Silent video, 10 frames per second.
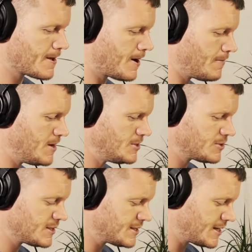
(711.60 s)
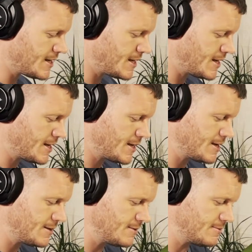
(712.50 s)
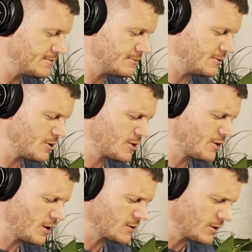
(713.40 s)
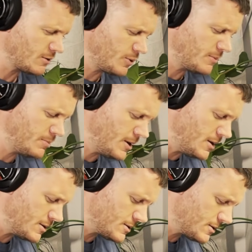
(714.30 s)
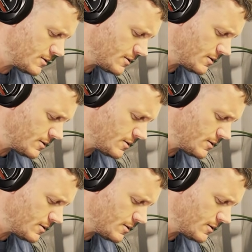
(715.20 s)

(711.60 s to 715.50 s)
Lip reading: I'm interested in your thoughts on Twin Peaks.